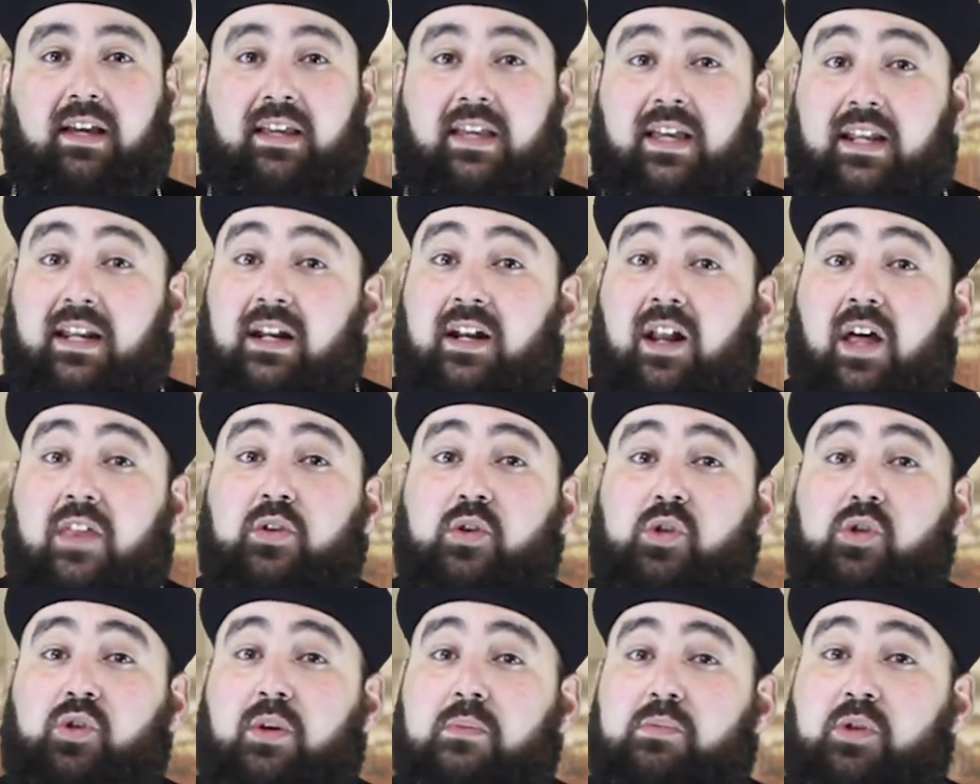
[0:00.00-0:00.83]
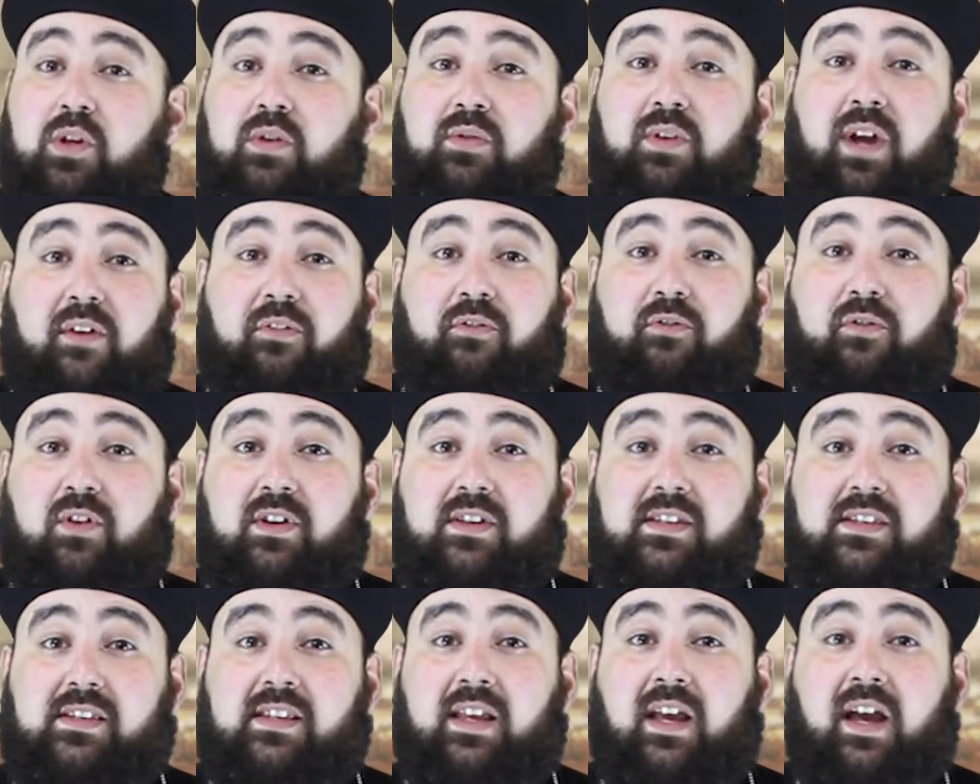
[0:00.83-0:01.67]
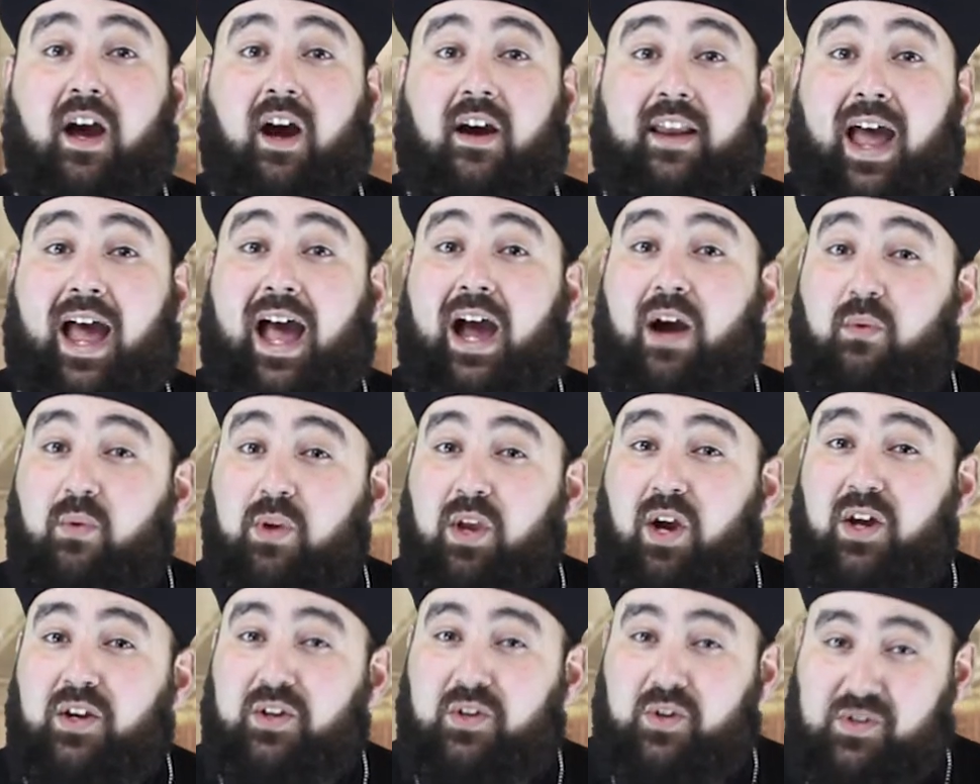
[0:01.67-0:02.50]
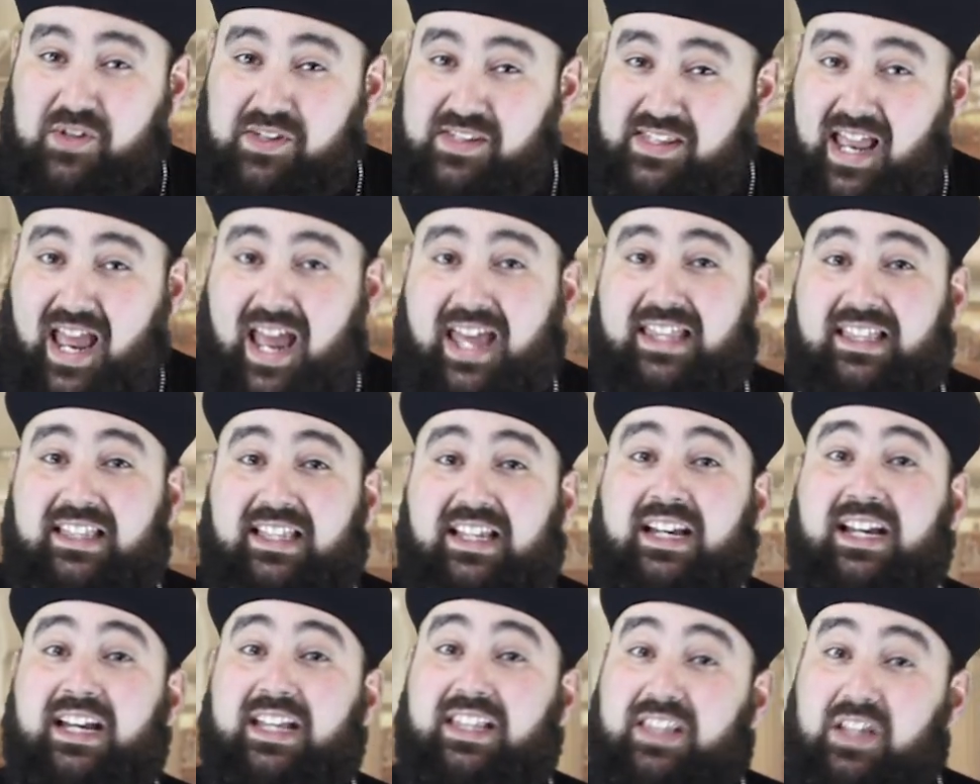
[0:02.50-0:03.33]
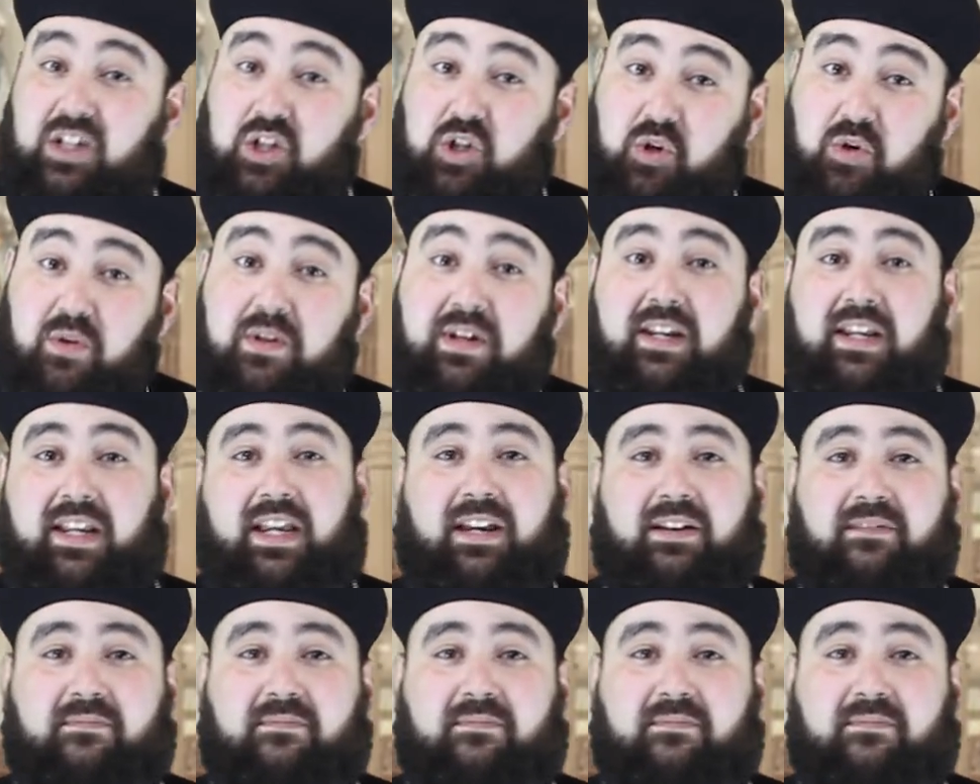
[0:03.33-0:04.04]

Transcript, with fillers: Yet another scriptural reference on how we understand the Trinity.